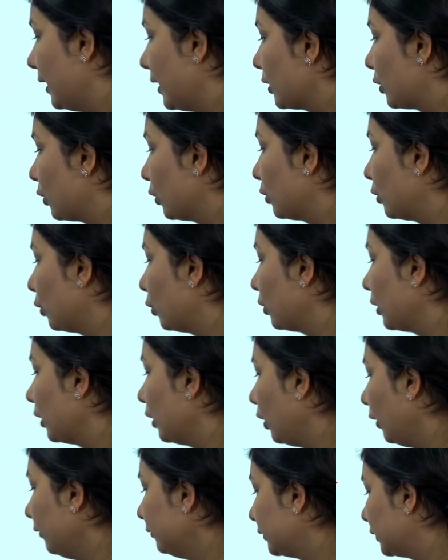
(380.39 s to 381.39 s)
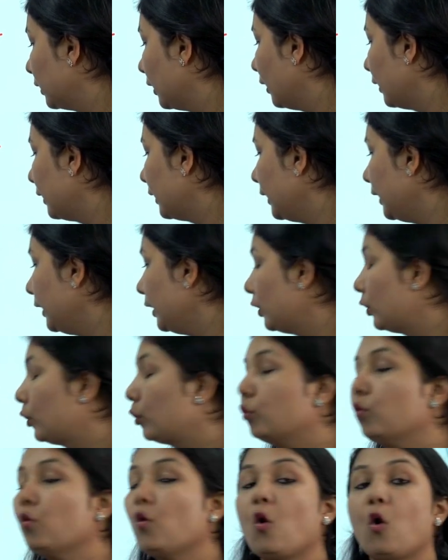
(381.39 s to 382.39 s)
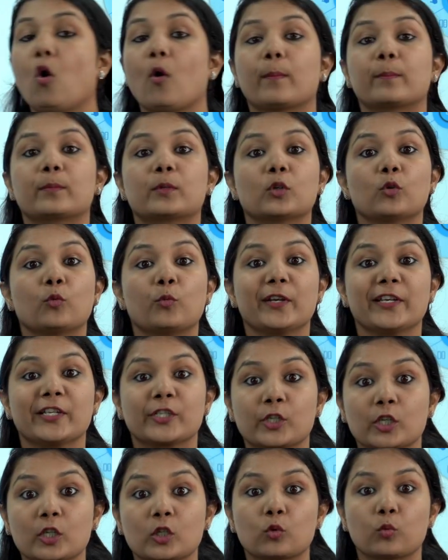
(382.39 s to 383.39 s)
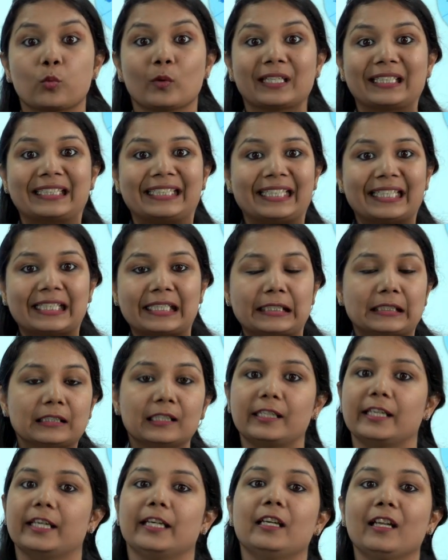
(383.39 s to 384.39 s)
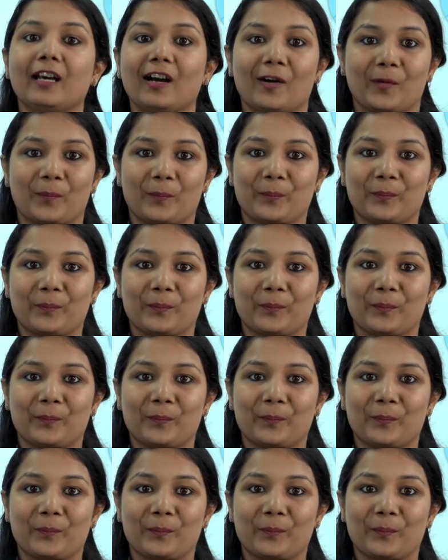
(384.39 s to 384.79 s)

So total of 32 observations were there in the data,